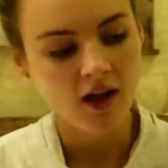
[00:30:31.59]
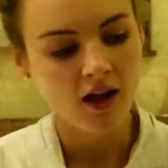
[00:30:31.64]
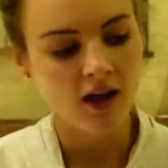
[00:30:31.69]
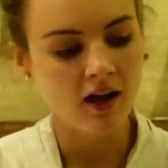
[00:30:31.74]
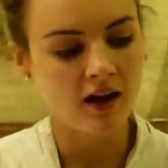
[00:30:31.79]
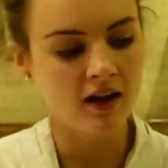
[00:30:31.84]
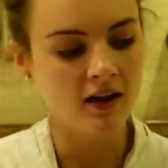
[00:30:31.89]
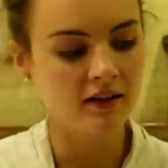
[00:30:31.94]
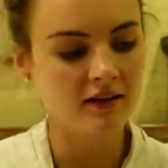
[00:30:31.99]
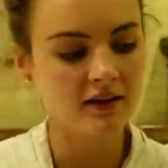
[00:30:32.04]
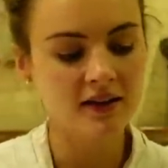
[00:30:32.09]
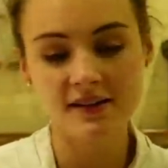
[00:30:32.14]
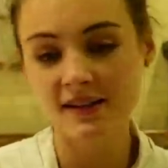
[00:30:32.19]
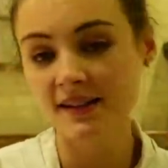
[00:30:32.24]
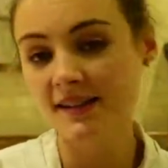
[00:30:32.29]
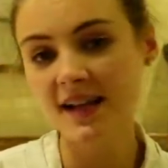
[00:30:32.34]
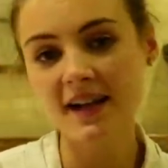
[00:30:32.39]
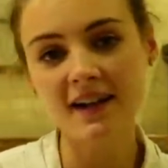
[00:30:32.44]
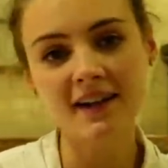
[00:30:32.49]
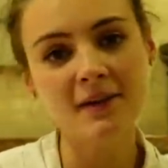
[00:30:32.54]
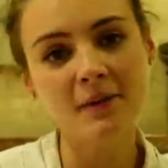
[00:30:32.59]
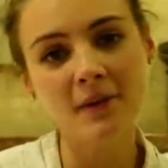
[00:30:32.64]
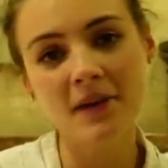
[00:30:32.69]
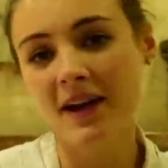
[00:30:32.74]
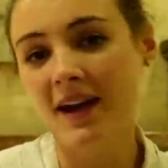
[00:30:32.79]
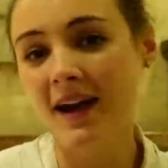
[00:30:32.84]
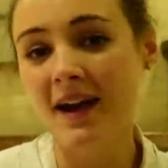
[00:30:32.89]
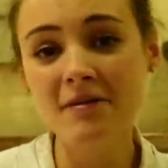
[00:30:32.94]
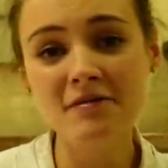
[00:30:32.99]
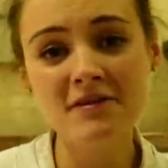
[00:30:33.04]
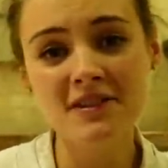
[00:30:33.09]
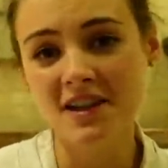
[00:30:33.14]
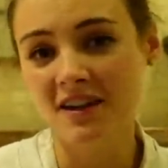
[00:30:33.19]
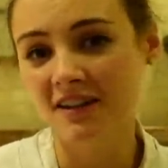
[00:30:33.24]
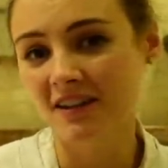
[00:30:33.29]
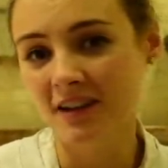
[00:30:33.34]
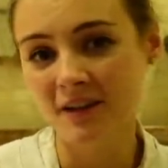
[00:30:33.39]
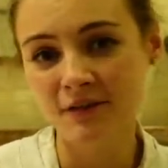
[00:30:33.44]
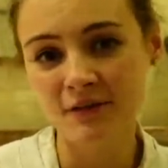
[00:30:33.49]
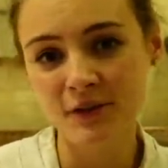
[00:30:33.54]
And that's exactly what I have
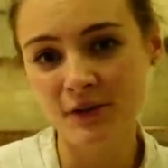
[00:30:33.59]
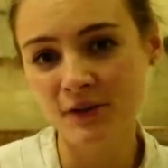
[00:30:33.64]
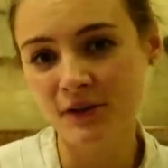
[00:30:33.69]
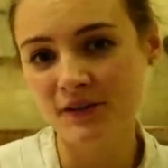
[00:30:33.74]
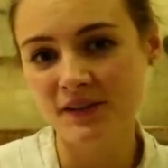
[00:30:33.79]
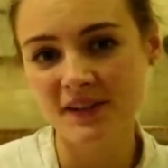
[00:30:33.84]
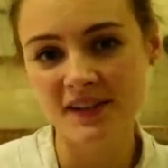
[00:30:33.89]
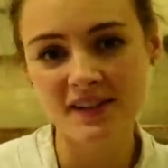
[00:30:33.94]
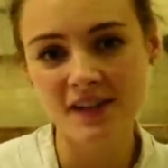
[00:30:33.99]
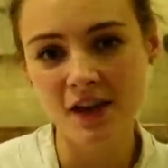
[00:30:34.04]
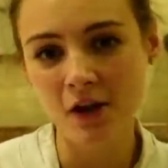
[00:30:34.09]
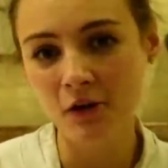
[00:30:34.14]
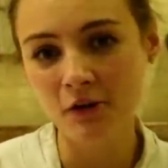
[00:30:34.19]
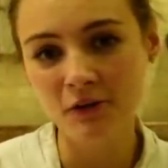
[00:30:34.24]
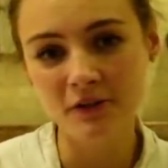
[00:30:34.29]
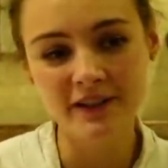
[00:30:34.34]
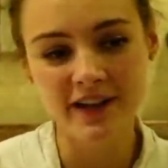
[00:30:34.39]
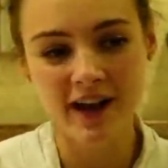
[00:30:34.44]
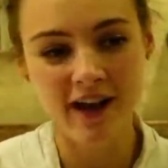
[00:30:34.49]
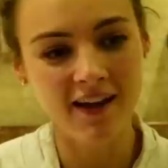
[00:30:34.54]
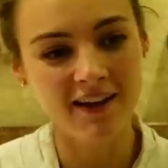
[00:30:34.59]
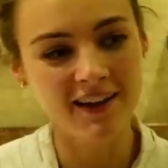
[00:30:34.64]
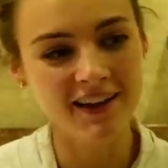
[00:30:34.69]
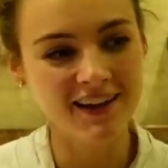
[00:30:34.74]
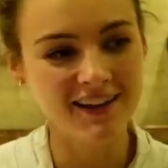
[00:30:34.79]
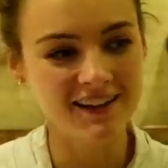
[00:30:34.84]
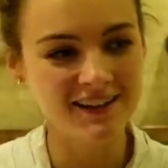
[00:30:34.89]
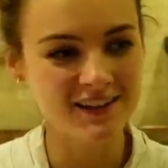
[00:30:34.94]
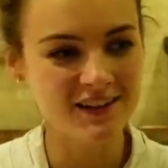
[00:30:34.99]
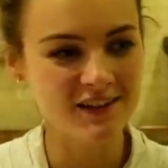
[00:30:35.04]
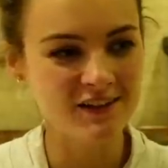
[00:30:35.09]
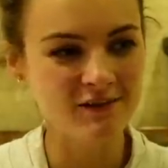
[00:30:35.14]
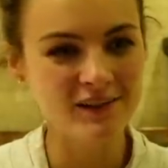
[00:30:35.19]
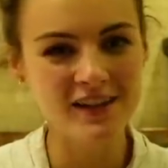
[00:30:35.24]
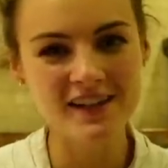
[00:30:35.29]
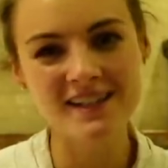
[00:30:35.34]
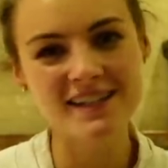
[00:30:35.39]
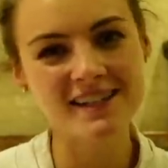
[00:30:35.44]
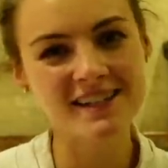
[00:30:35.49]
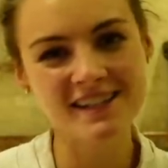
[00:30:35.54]
done. I've gone on this whole journey to
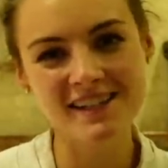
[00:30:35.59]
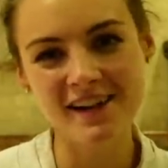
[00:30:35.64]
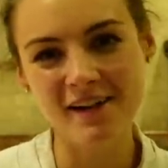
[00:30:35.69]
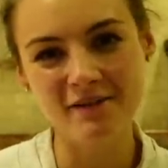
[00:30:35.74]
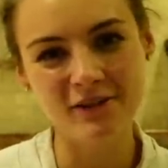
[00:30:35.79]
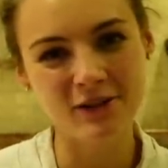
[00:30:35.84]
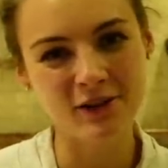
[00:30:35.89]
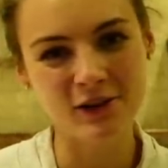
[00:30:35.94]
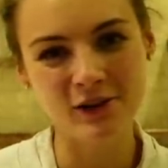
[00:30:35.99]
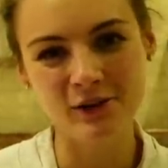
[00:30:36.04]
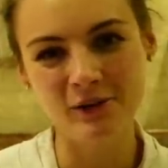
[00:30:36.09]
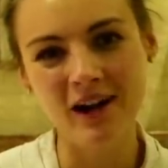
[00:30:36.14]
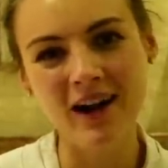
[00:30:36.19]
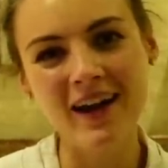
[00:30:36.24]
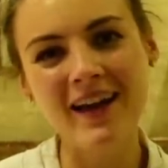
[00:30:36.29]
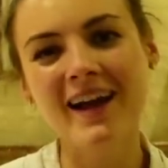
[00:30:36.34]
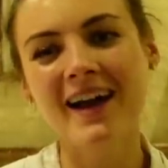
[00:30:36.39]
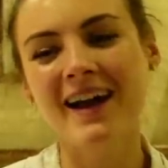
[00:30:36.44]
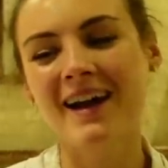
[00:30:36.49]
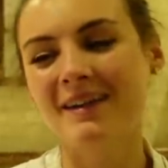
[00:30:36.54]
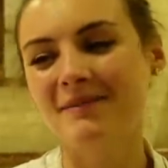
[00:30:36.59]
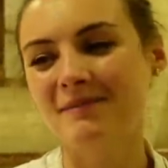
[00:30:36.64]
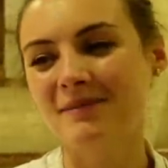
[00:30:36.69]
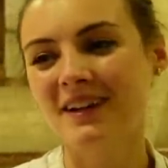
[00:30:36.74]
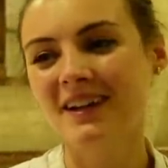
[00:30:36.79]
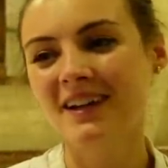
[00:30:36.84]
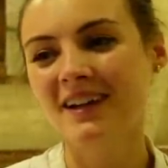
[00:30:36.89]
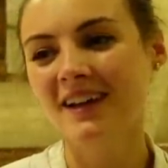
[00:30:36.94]
rediscover who I am.